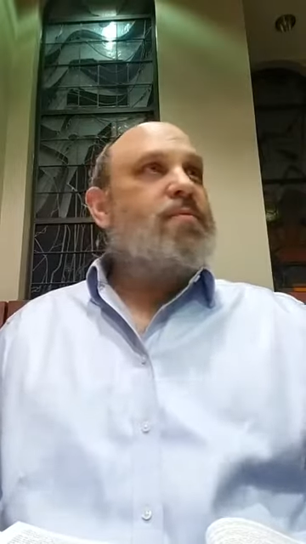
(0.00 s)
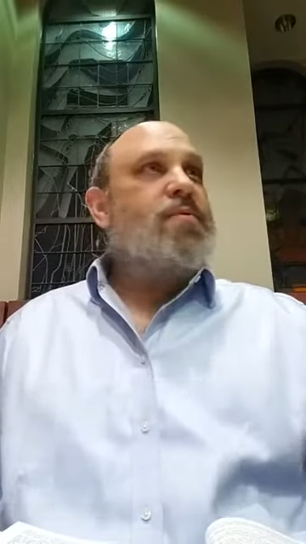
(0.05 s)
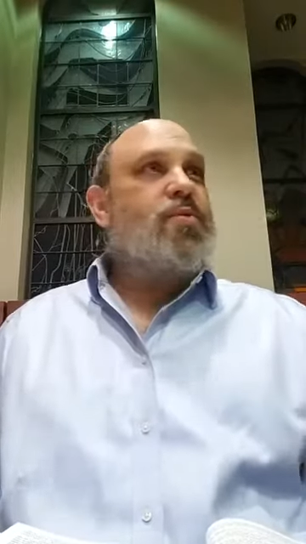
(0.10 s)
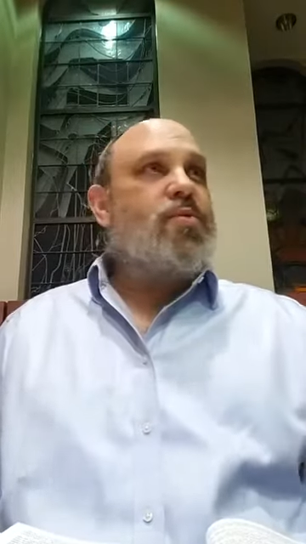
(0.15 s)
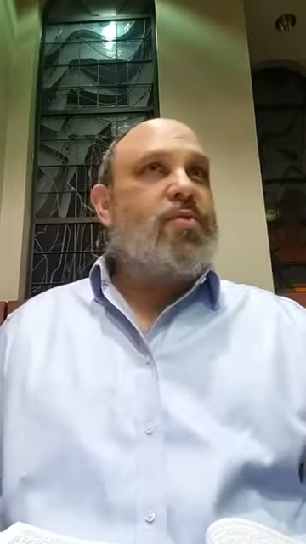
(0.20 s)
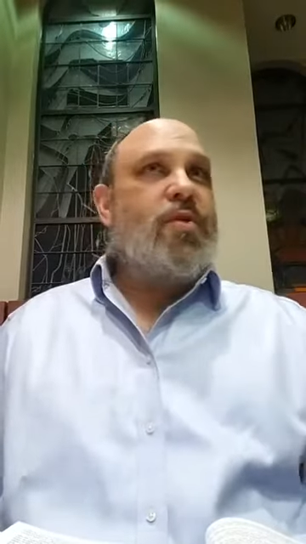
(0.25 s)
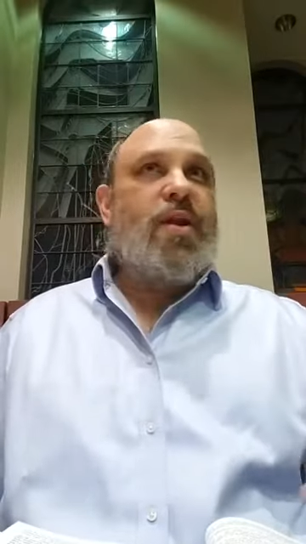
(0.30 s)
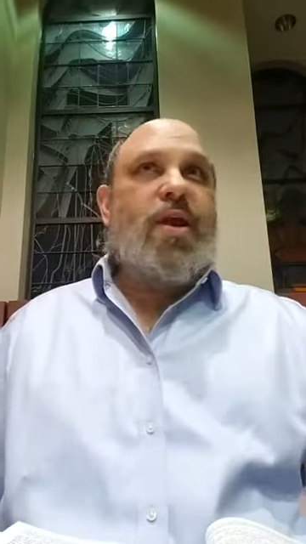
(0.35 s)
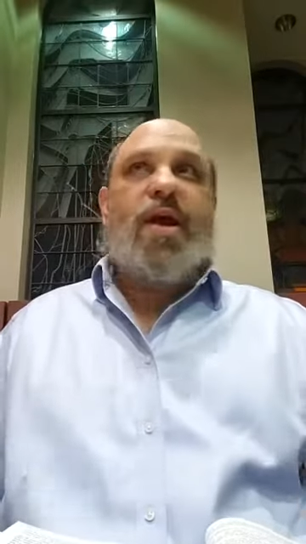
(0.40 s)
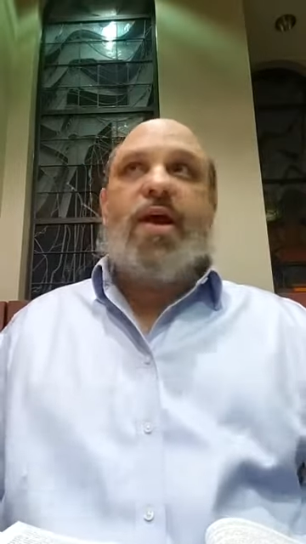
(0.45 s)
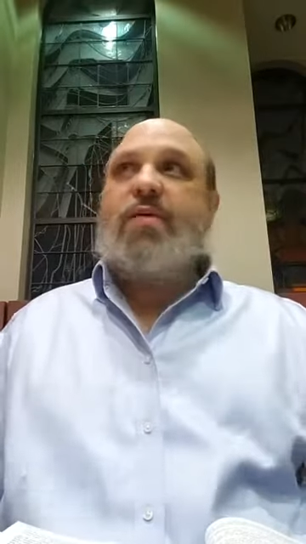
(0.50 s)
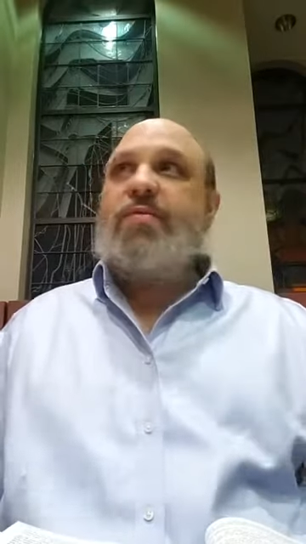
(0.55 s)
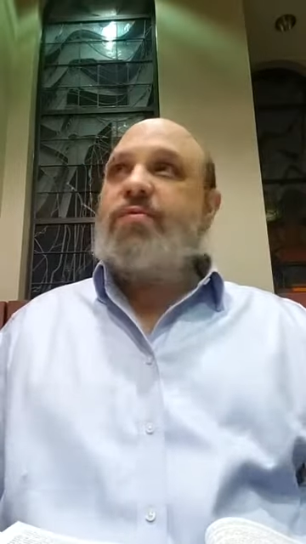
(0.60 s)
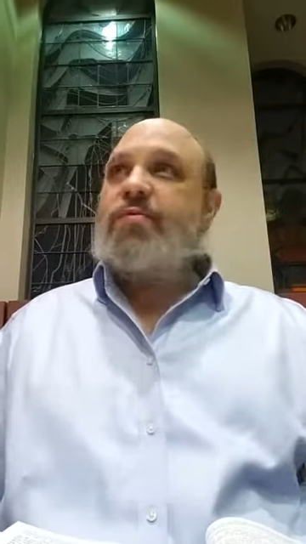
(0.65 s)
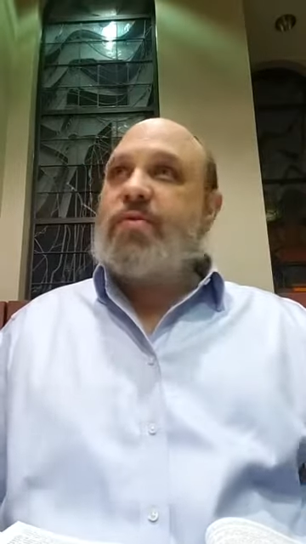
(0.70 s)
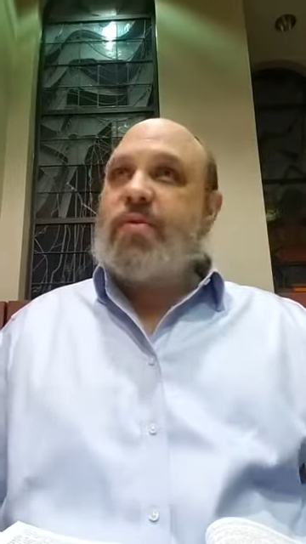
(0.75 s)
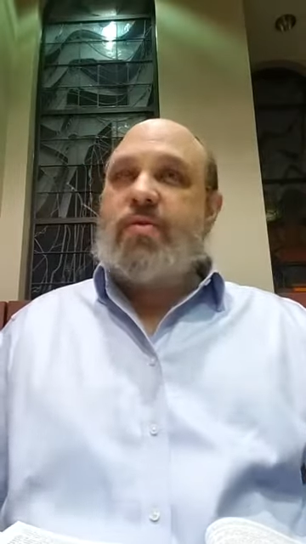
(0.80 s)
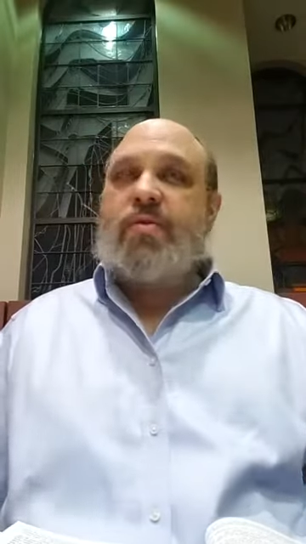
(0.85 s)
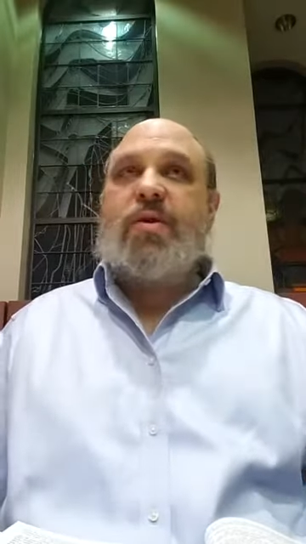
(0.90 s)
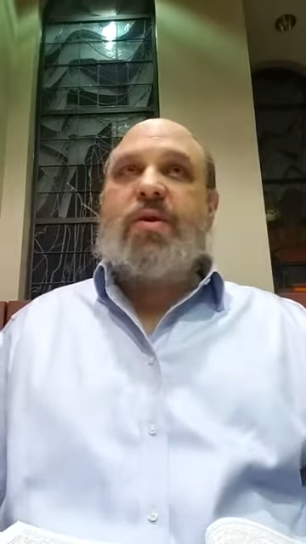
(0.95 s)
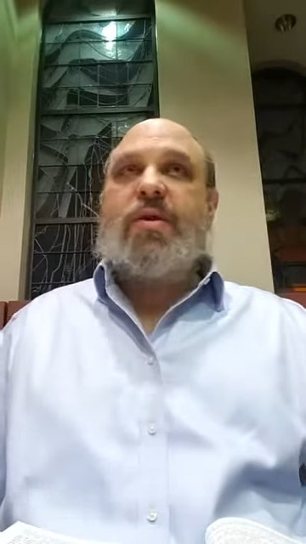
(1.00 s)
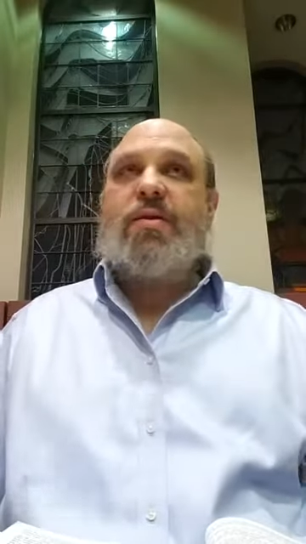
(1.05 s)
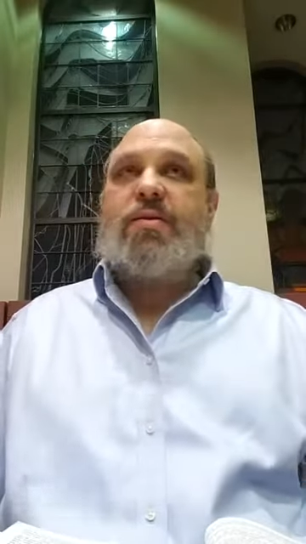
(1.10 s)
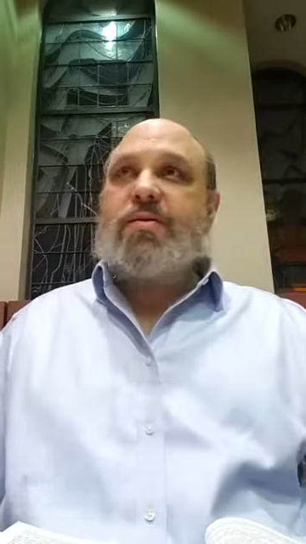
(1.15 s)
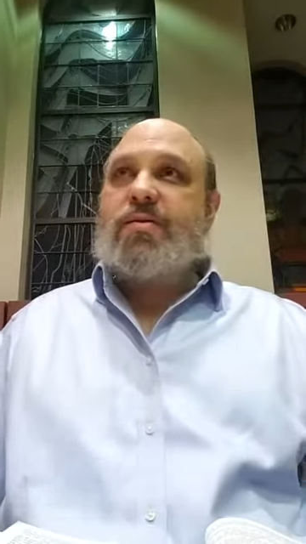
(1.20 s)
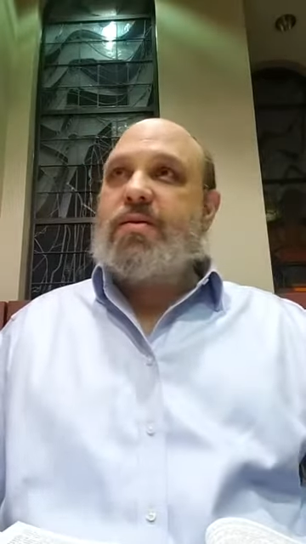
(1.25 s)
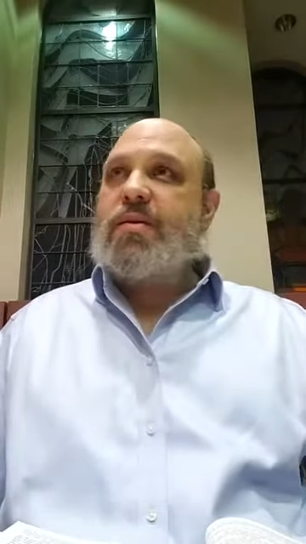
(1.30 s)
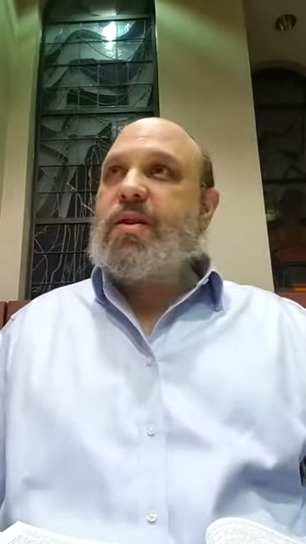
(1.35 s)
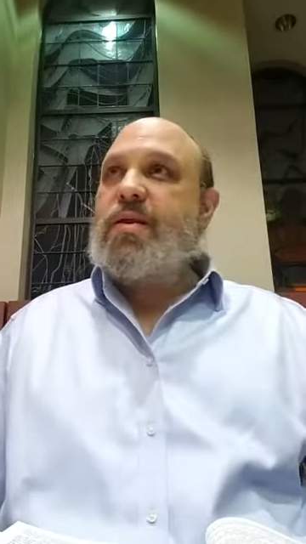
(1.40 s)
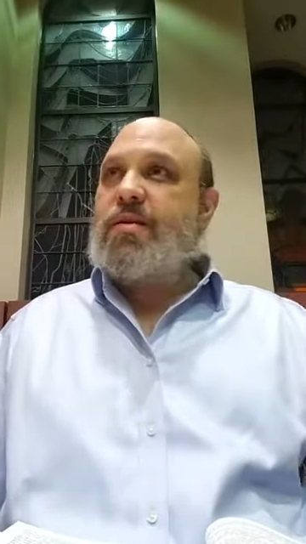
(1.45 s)
two and a half, three
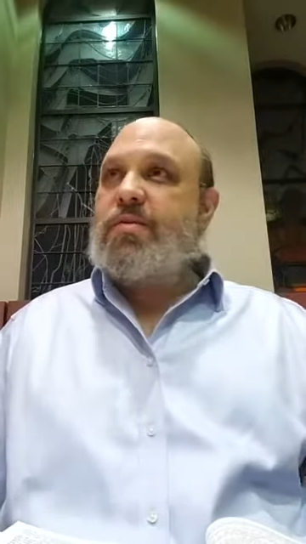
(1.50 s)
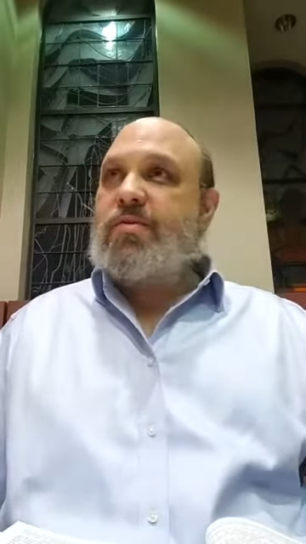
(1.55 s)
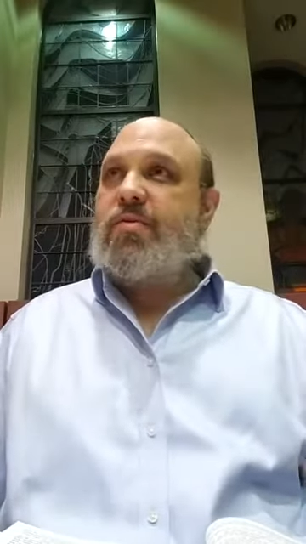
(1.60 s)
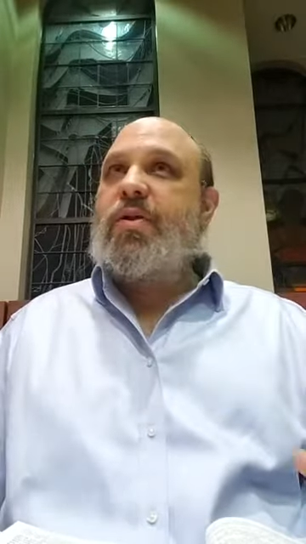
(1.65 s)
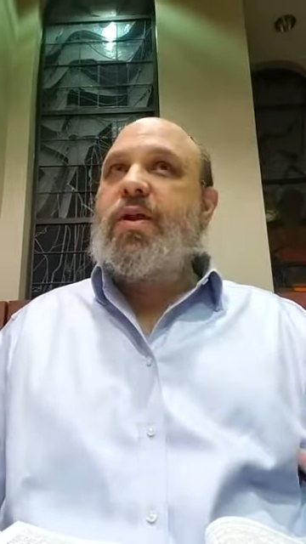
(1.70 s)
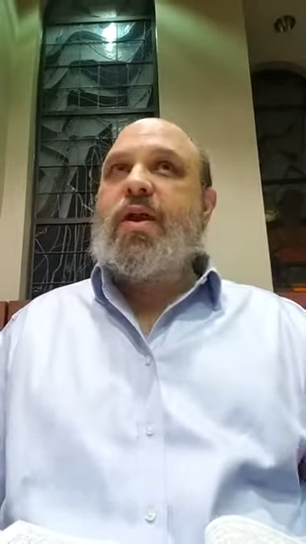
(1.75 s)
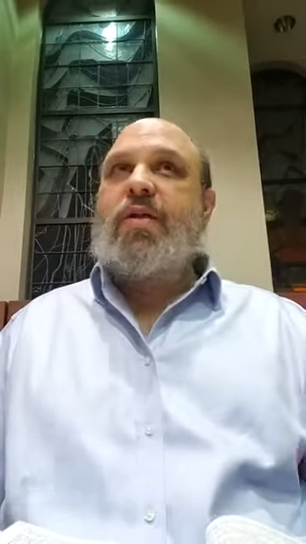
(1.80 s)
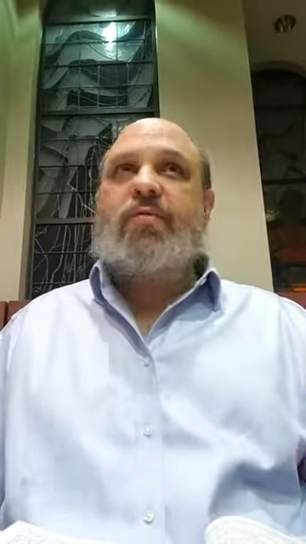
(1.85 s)
years, two and a